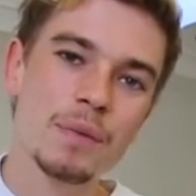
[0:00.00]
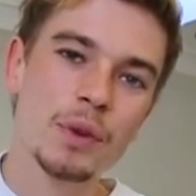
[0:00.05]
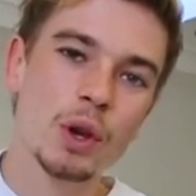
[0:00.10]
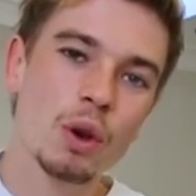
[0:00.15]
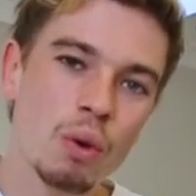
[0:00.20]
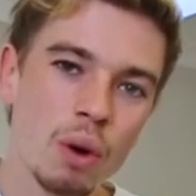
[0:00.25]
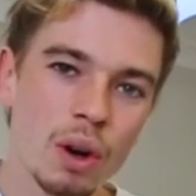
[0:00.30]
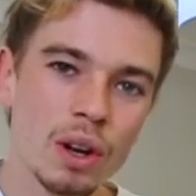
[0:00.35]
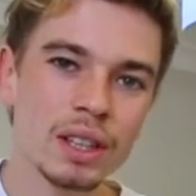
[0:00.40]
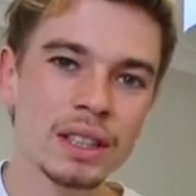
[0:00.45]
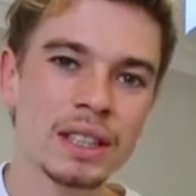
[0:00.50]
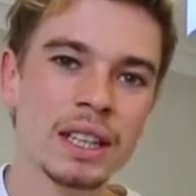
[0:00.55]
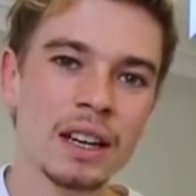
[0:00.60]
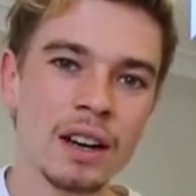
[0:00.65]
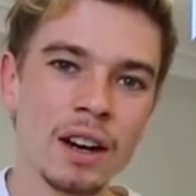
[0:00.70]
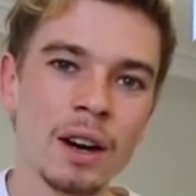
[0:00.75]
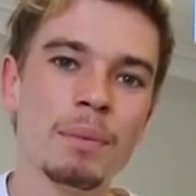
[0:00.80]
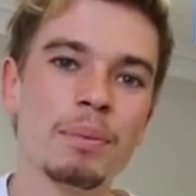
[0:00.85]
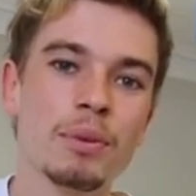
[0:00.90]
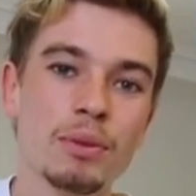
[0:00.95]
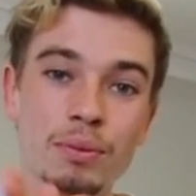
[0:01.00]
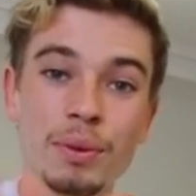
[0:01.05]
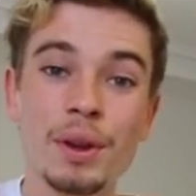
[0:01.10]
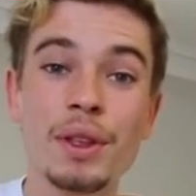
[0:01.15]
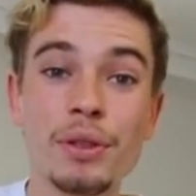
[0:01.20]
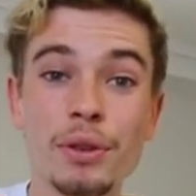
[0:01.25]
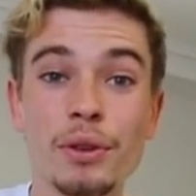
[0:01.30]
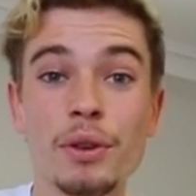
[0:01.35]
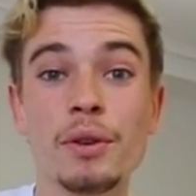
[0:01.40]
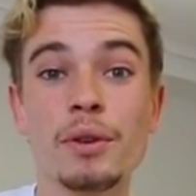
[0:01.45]
the quality up
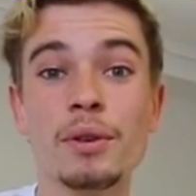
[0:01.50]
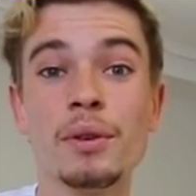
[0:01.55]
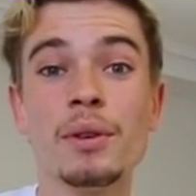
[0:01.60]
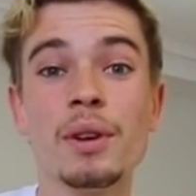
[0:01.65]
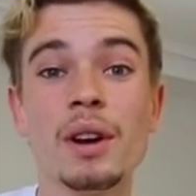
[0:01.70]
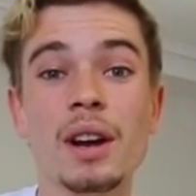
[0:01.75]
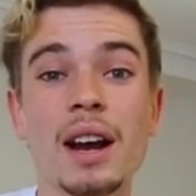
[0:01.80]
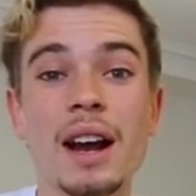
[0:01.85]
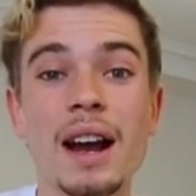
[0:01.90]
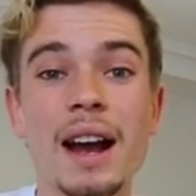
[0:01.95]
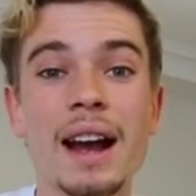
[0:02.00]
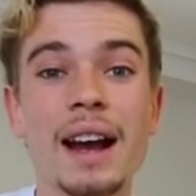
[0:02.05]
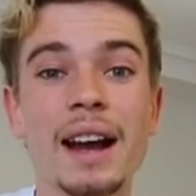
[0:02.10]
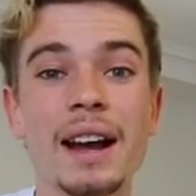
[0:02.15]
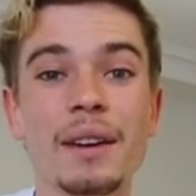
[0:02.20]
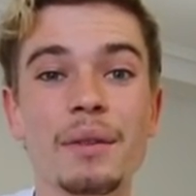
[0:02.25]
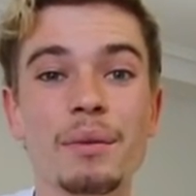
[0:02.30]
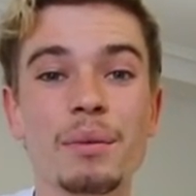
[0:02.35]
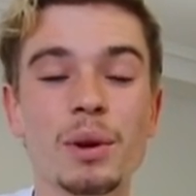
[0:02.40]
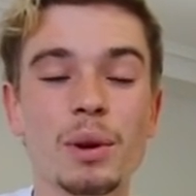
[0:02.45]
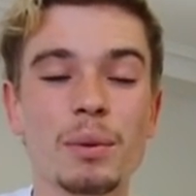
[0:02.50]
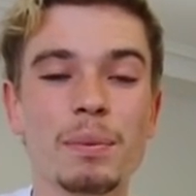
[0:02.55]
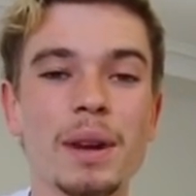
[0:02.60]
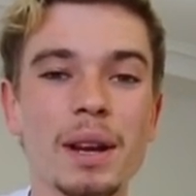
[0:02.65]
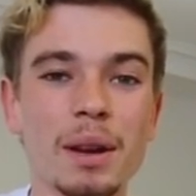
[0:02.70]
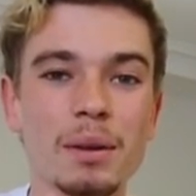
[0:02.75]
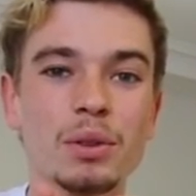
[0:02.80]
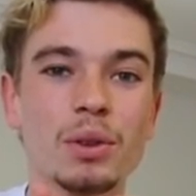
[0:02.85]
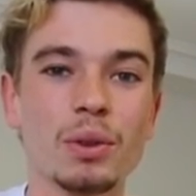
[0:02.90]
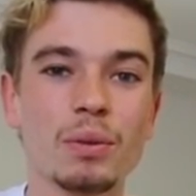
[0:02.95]
with you, and we'll
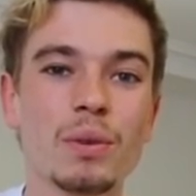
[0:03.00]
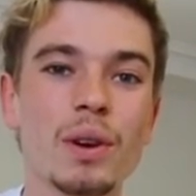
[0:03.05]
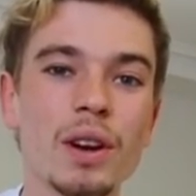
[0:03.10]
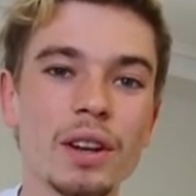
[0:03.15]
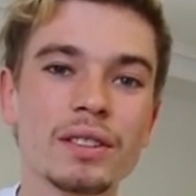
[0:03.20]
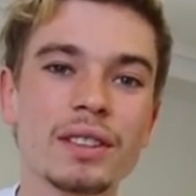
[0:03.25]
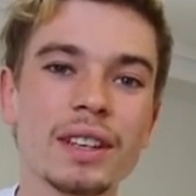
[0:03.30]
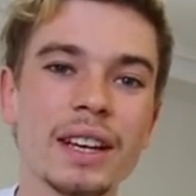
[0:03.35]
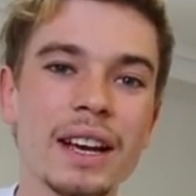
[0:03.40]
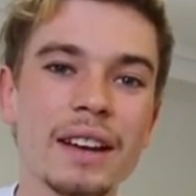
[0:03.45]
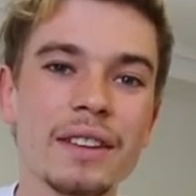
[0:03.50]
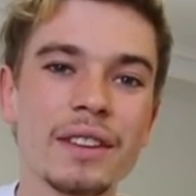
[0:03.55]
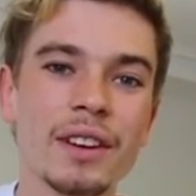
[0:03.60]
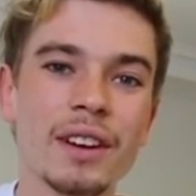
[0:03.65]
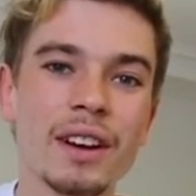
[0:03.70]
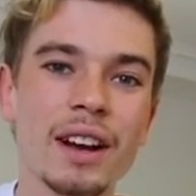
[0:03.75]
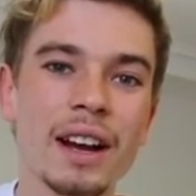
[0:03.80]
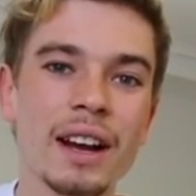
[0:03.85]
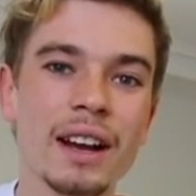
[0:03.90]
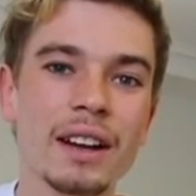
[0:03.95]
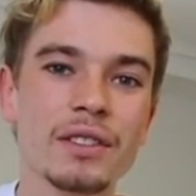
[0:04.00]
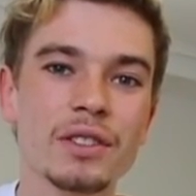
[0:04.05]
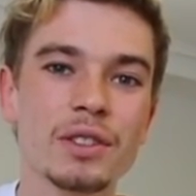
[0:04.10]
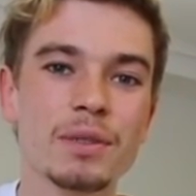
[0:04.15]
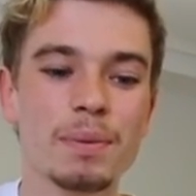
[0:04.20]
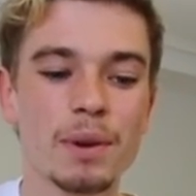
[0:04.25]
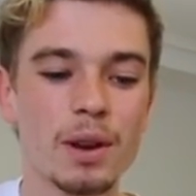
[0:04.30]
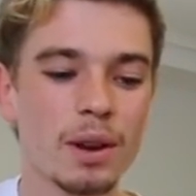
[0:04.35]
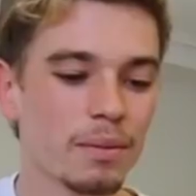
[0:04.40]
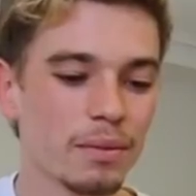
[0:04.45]
be able to work together and
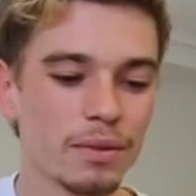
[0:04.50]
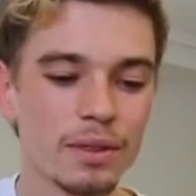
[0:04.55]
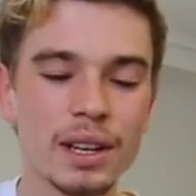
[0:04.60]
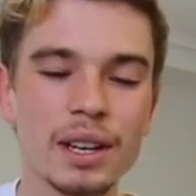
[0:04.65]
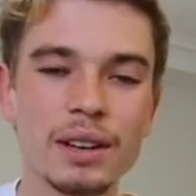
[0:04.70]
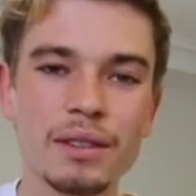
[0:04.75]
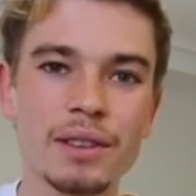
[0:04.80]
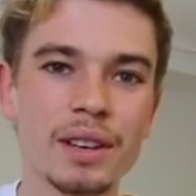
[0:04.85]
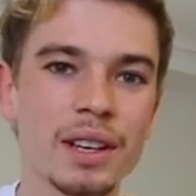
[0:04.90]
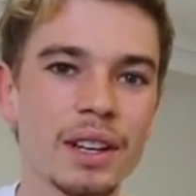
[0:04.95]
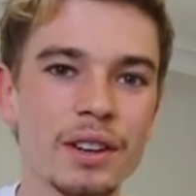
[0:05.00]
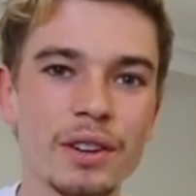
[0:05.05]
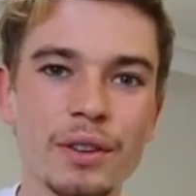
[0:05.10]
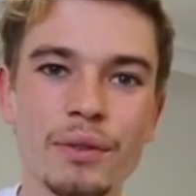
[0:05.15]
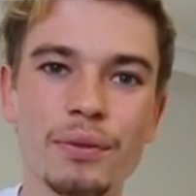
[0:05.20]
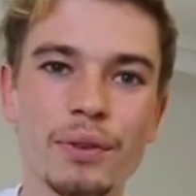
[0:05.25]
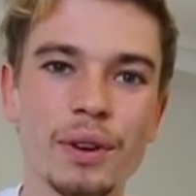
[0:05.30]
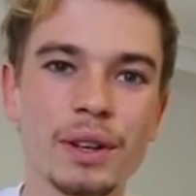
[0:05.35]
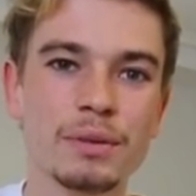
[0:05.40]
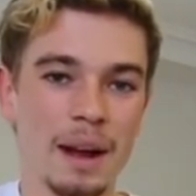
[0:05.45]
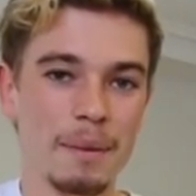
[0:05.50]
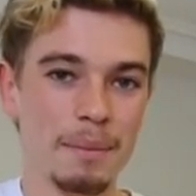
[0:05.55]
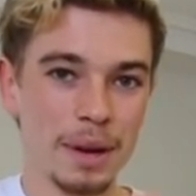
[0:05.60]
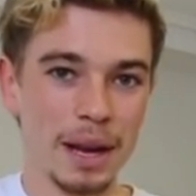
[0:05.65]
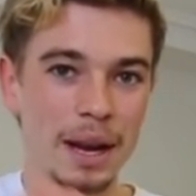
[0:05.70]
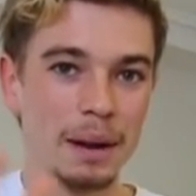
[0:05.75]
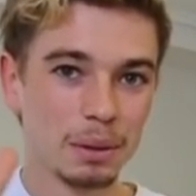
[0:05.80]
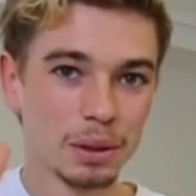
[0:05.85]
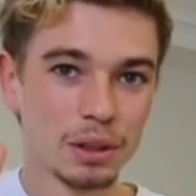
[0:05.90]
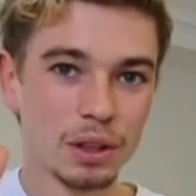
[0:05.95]
just become really, really good friends and
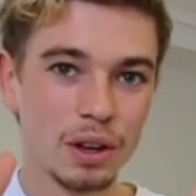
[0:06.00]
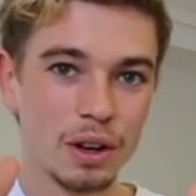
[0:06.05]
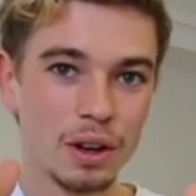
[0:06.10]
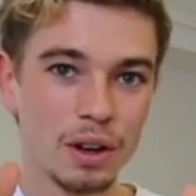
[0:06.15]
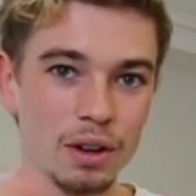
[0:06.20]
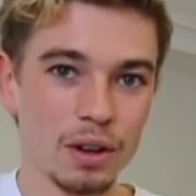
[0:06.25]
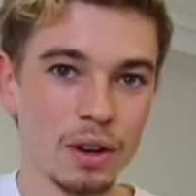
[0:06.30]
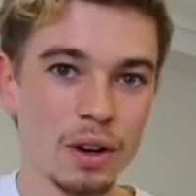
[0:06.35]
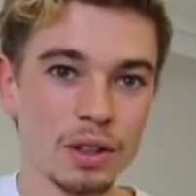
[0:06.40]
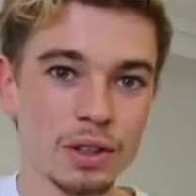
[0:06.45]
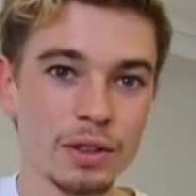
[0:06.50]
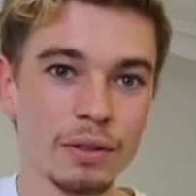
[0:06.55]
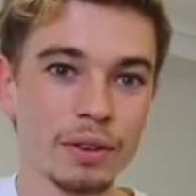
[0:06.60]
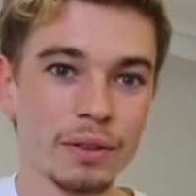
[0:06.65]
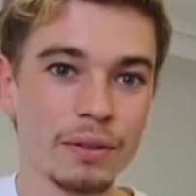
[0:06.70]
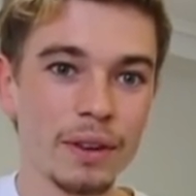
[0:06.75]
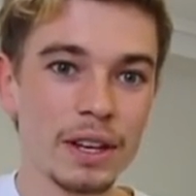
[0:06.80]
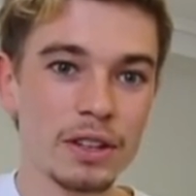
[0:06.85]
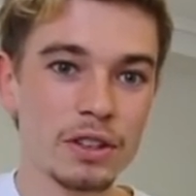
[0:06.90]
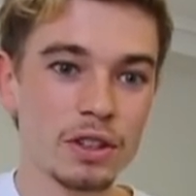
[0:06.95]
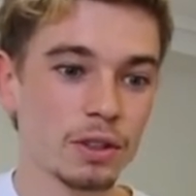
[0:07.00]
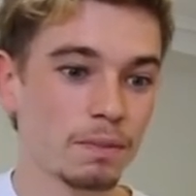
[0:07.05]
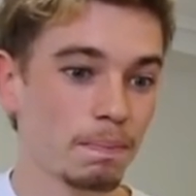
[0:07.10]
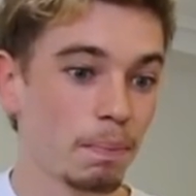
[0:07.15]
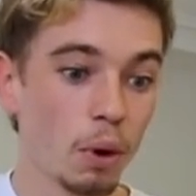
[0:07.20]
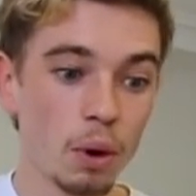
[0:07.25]
be able to go on loads of adventures.